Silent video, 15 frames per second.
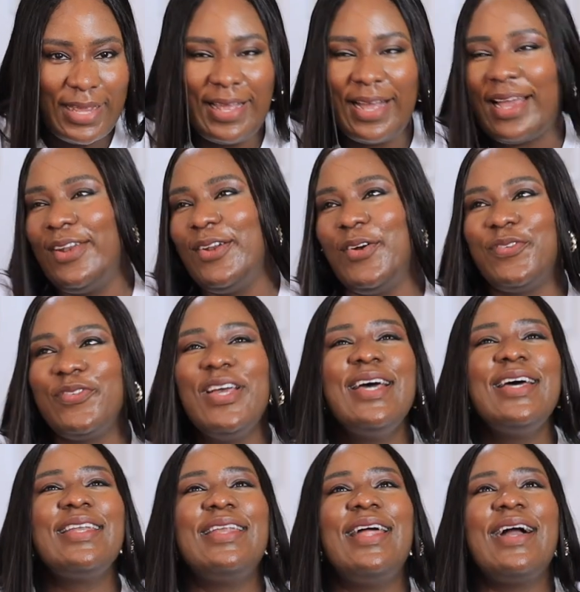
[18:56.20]
Like,
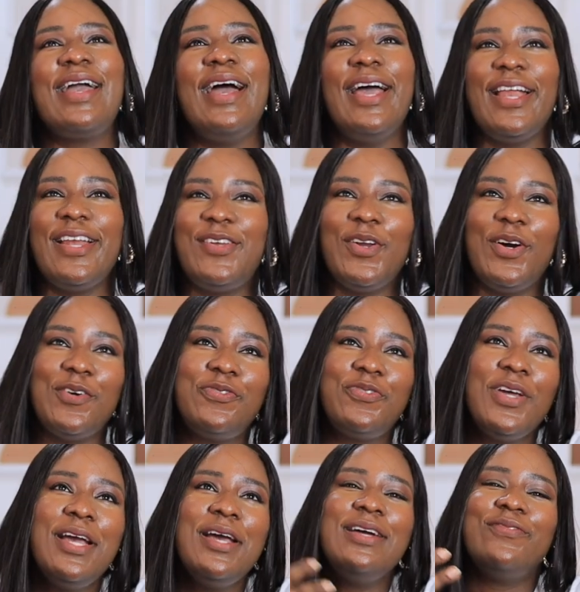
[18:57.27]
that kind of
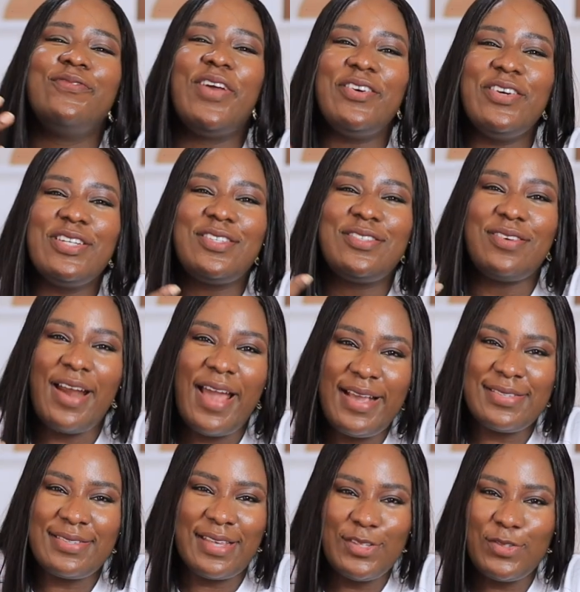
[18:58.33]
very
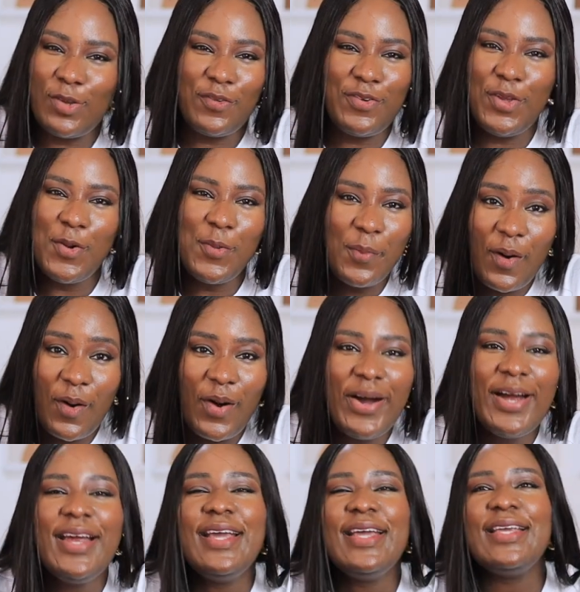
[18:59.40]
dry sense of
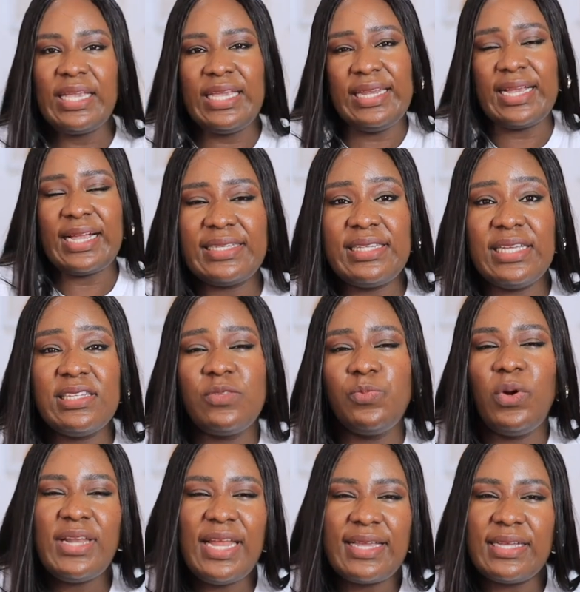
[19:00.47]
humor. Again, I said, it's
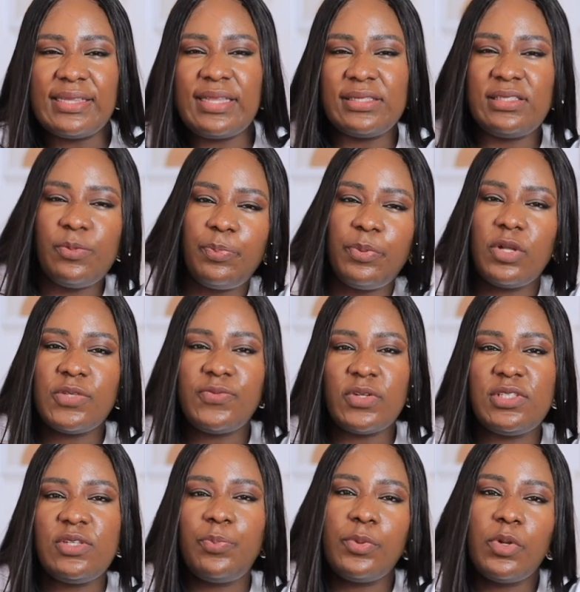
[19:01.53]
more like a 30 plus,
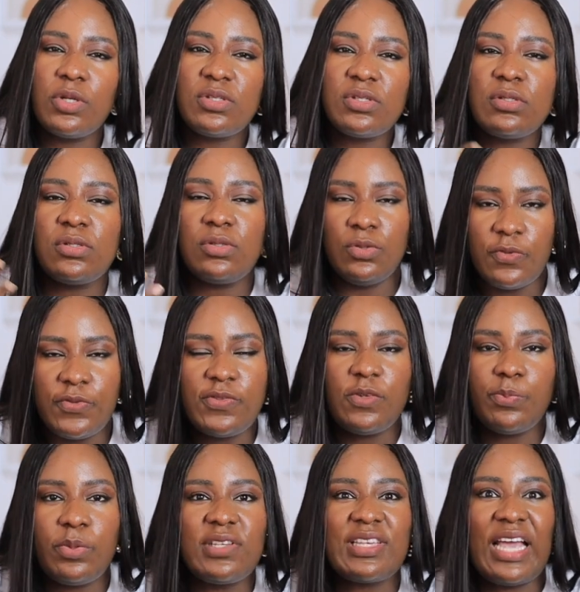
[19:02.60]
40 plus, you know, 50
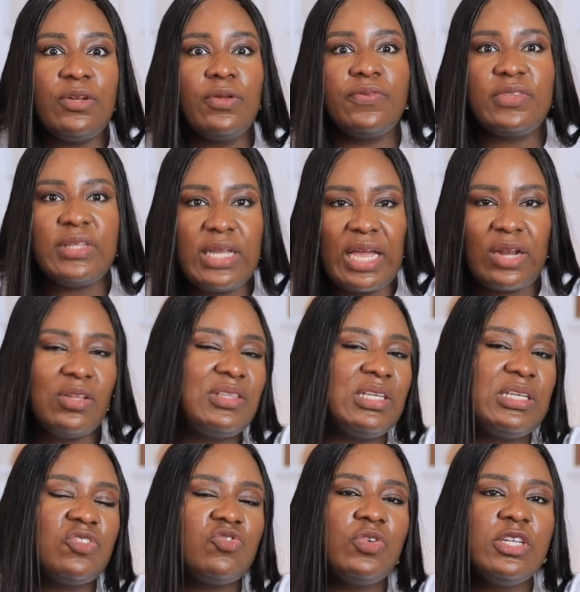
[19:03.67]
plus kind of thing. I don't
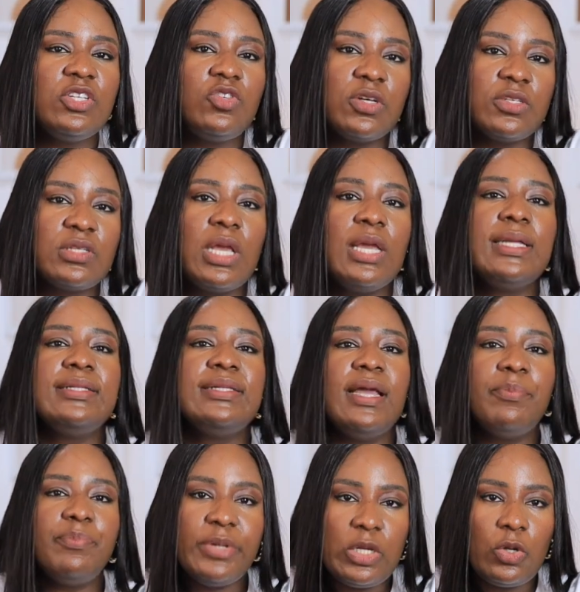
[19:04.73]
think it's really just
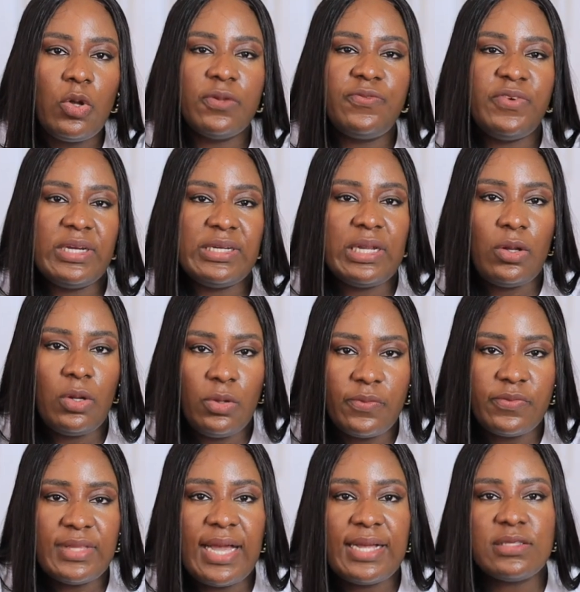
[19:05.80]
them being God-fearing and all
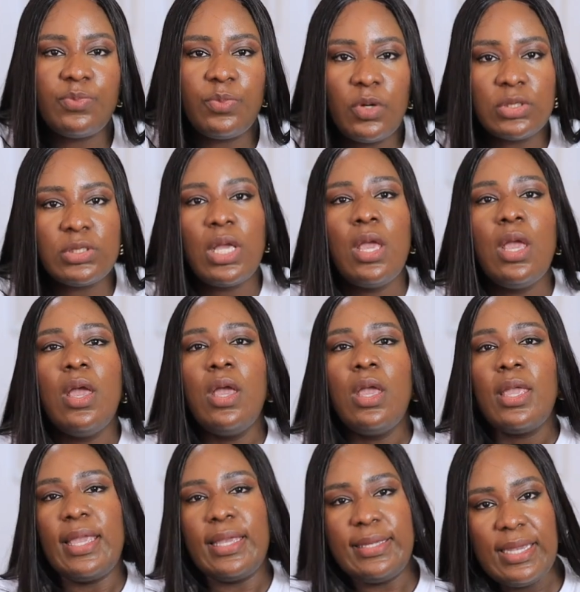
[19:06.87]
of that. But
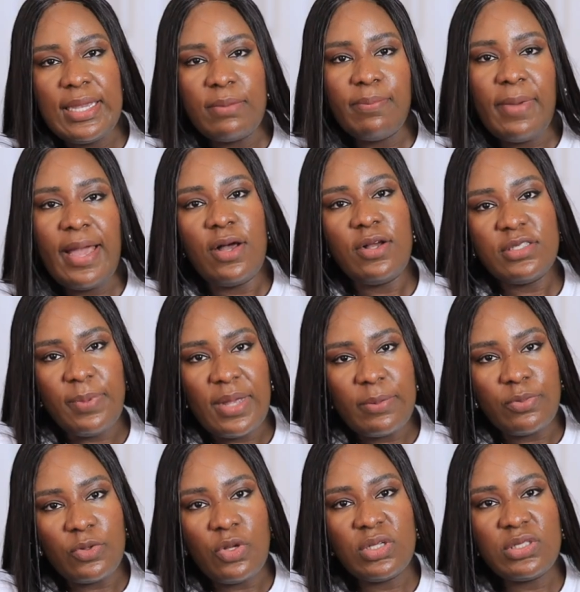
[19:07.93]
again, my husband,
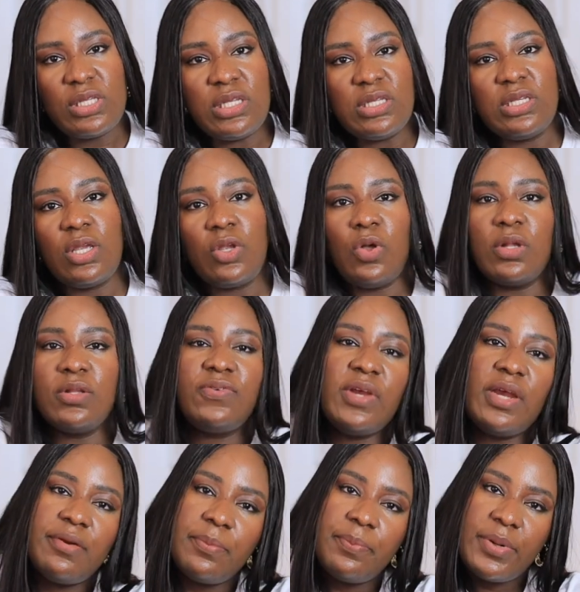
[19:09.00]
because he's a
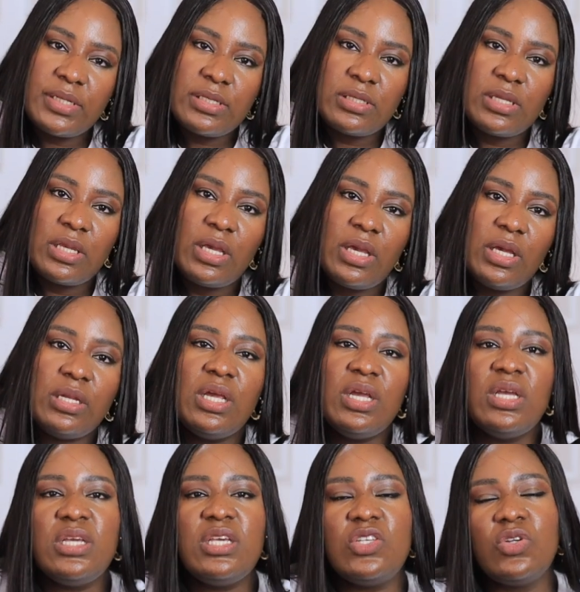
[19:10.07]
God-fearing person,
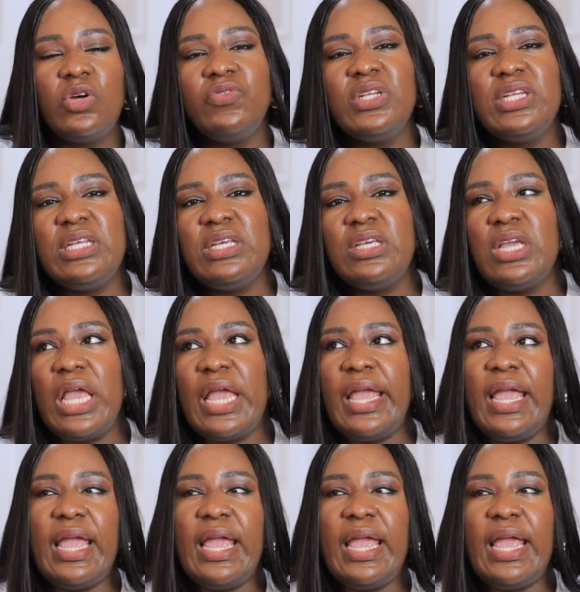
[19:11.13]
he's not really